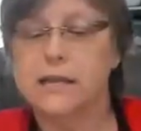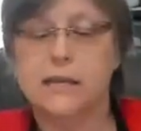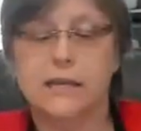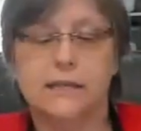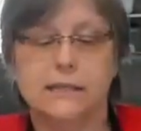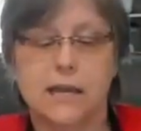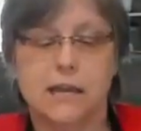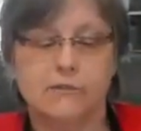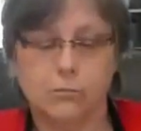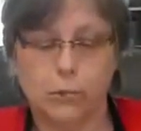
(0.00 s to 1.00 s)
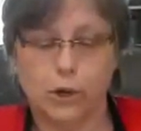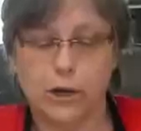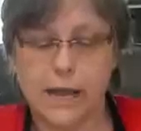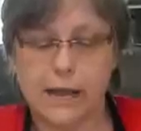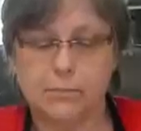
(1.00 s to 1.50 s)
it's kind of a
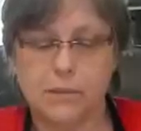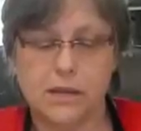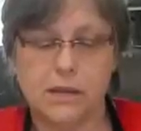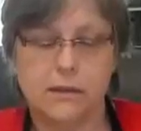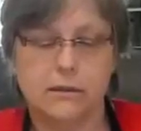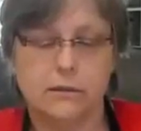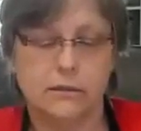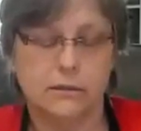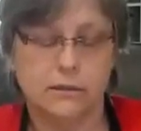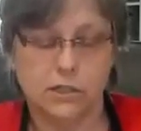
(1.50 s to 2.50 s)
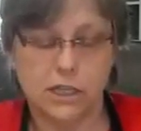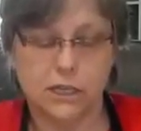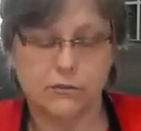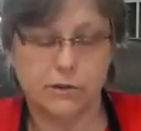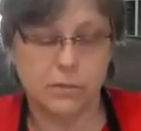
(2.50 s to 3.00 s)
burlappy
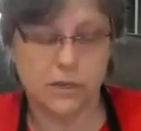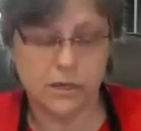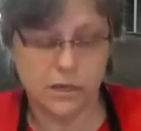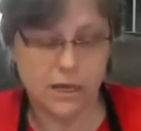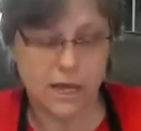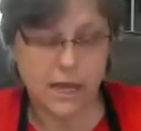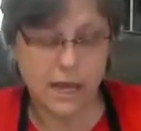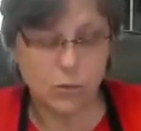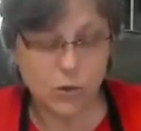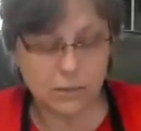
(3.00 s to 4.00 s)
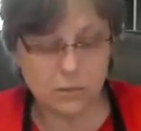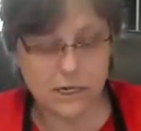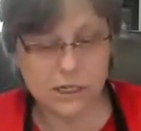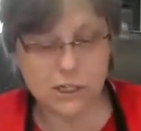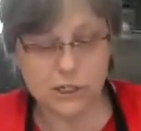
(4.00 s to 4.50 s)
looking ribbon. And what I'm
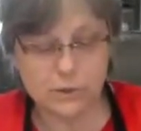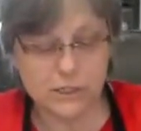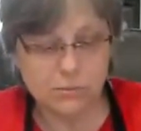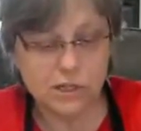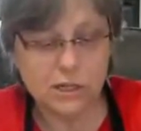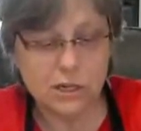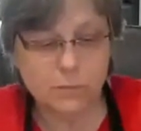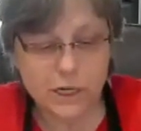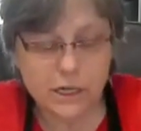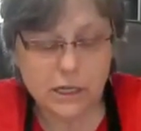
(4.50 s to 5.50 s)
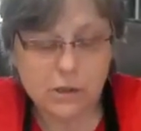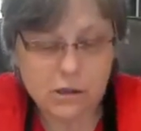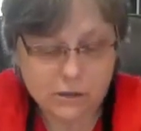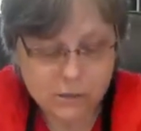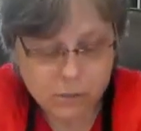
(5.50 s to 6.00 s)
going to do is I'm just going to put it
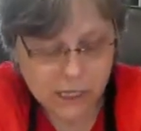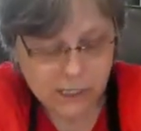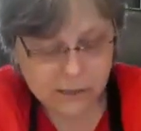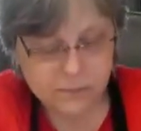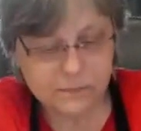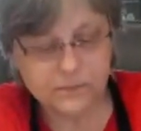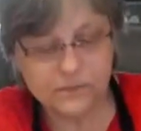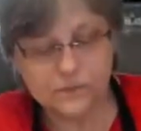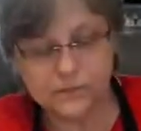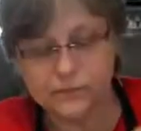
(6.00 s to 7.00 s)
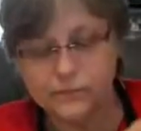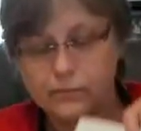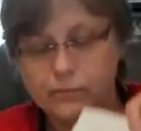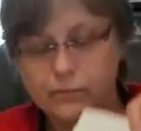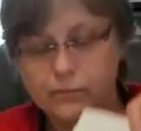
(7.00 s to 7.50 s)
along the bottom
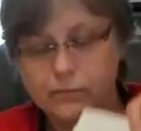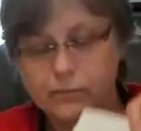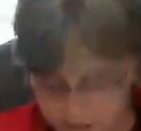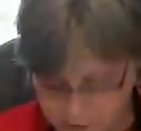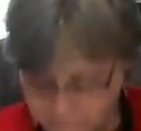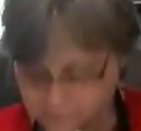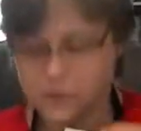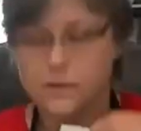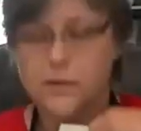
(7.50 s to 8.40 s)
of the